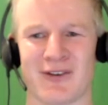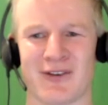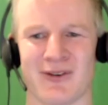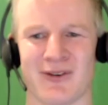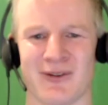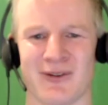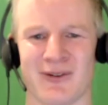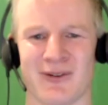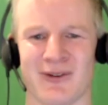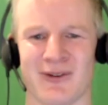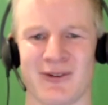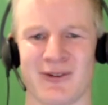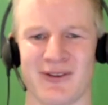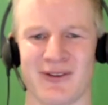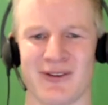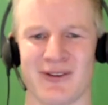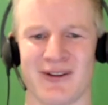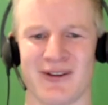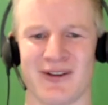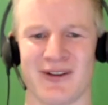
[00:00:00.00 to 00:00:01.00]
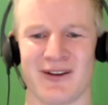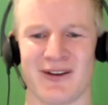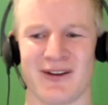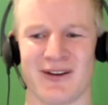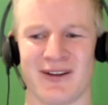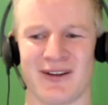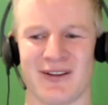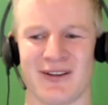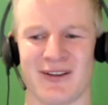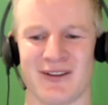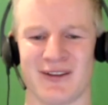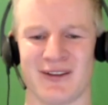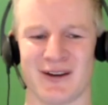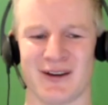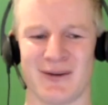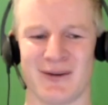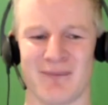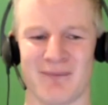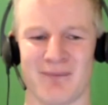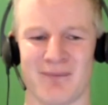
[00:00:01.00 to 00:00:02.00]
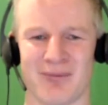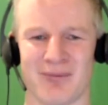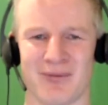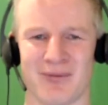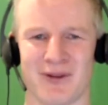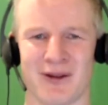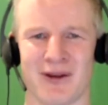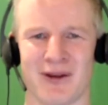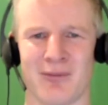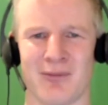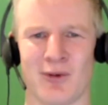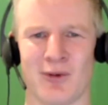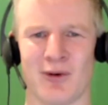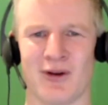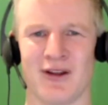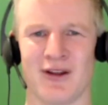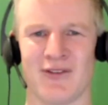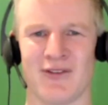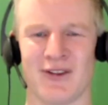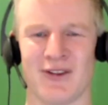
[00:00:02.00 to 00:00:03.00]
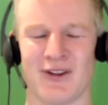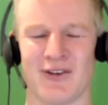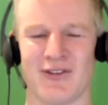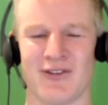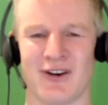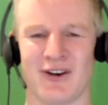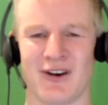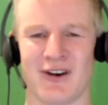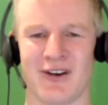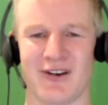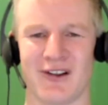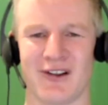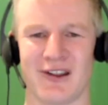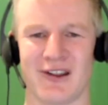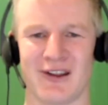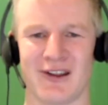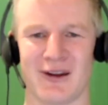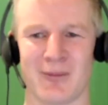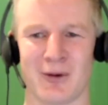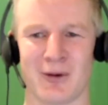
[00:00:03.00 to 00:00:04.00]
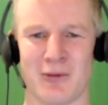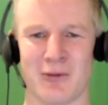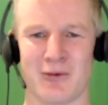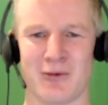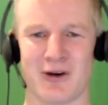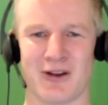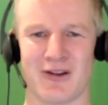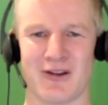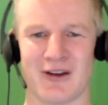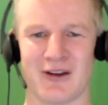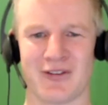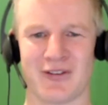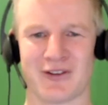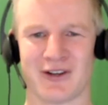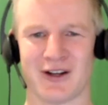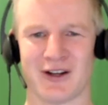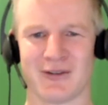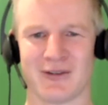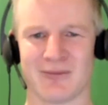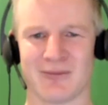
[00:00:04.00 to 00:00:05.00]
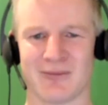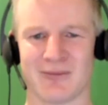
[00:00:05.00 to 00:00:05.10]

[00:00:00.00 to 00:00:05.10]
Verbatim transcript: to a, um, a more evolutionarily appropriate lifestyle.